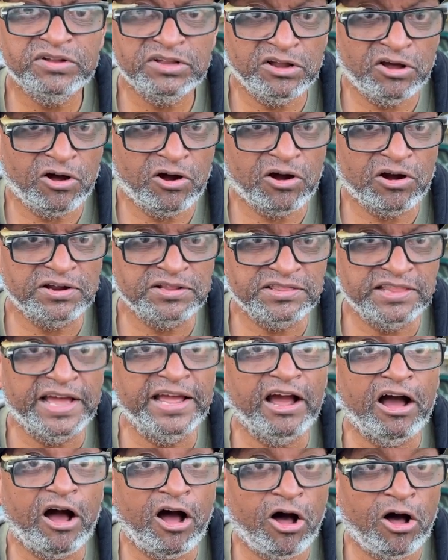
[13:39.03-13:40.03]
Villard.
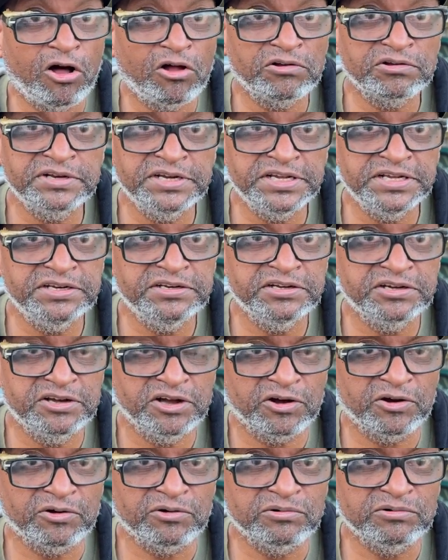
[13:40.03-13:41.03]
They all need to
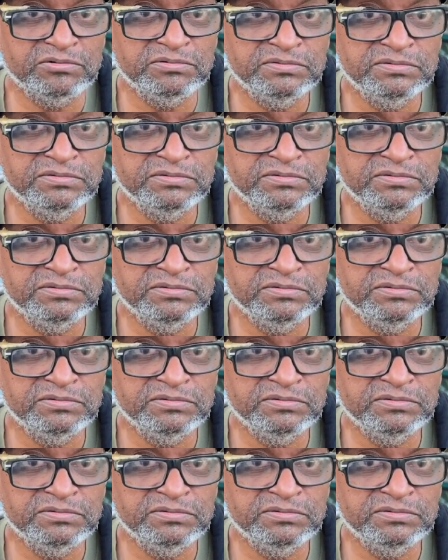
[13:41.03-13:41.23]
go.